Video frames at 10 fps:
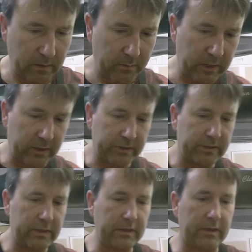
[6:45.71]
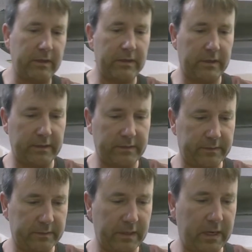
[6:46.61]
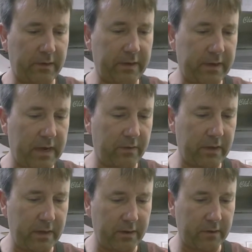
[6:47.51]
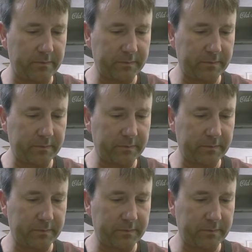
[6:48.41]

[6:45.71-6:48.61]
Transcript: because the area down here